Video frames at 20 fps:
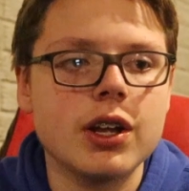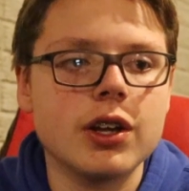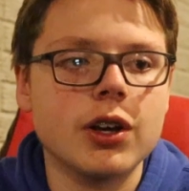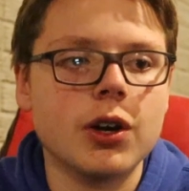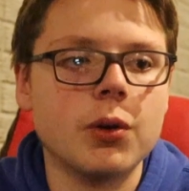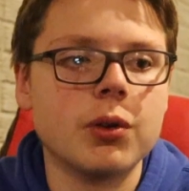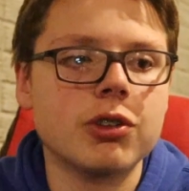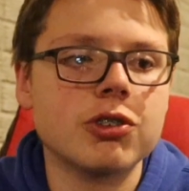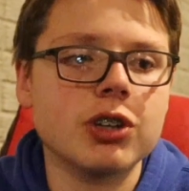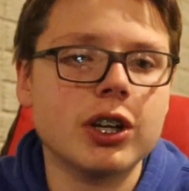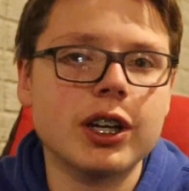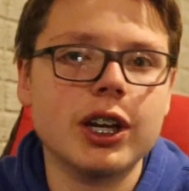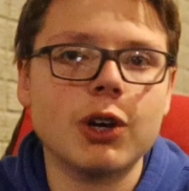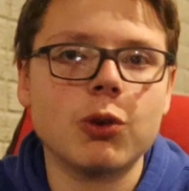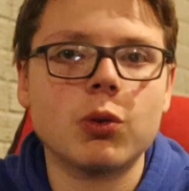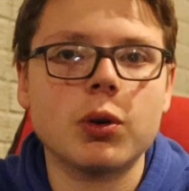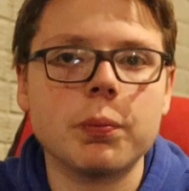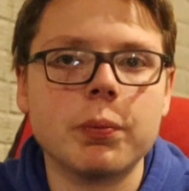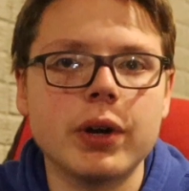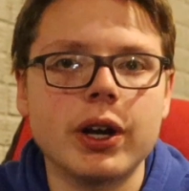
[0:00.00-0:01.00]
Always try and get
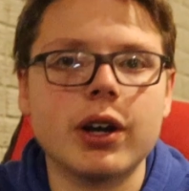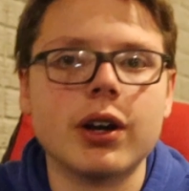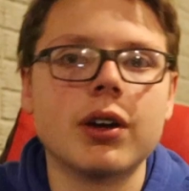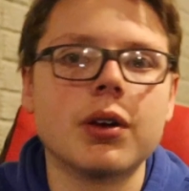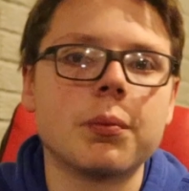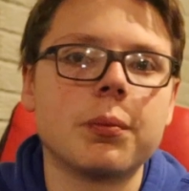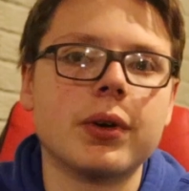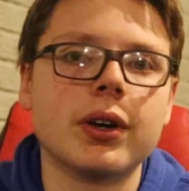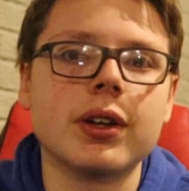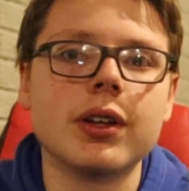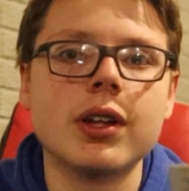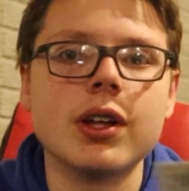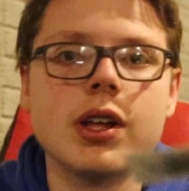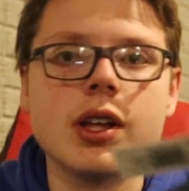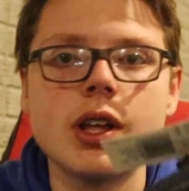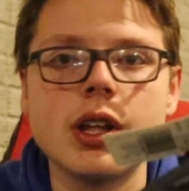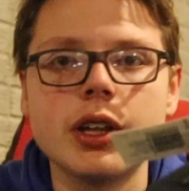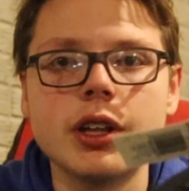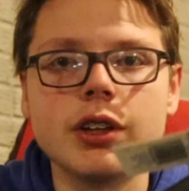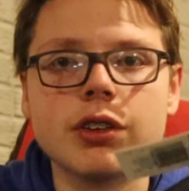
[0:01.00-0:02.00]
one pair, but
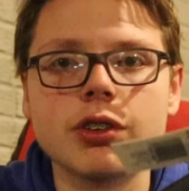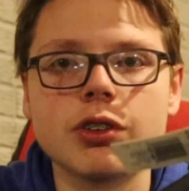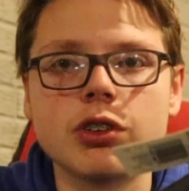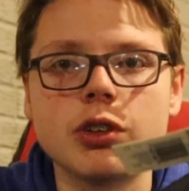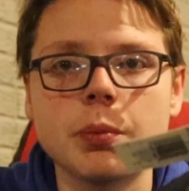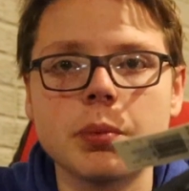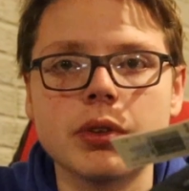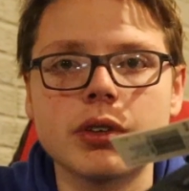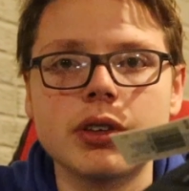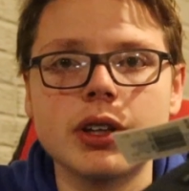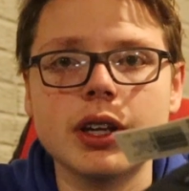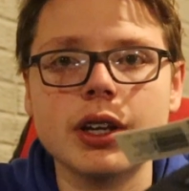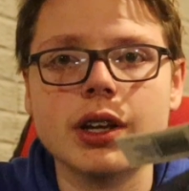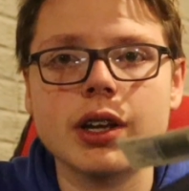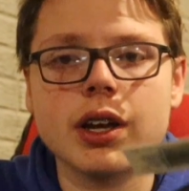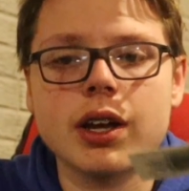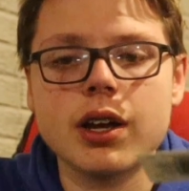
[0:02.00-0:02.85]
these are super sick.